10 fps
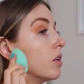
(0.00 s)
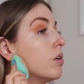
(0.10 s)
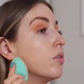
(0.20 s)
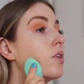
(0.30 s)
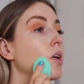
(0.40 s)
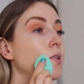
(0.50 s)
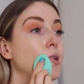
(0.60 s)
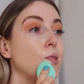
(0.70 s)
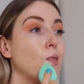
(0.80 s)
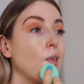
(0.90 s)
over and
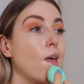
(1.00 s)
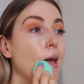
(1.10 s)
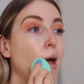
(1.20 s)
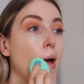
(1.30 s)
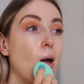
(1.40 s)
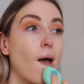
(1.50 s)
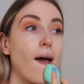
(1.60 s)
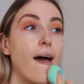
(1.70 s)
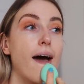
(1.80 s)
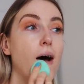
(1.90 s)
just see
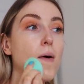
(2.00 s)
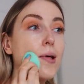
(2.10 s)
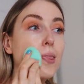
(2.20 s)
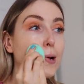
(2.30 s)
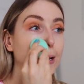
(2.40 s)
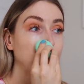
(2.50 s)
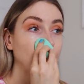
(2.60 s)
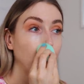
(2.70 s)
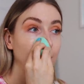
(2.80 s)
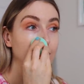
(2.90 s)
how it looks
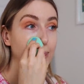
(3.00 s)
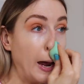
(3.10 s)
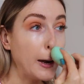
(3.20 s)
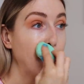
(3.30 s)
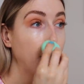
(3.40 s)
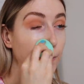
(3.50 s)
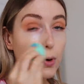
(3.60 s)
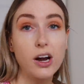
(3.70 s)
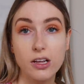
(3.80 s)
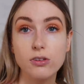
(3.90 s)
with that
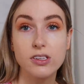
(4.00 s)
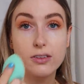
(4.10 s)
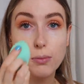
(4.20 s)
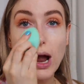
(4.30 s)
product used as a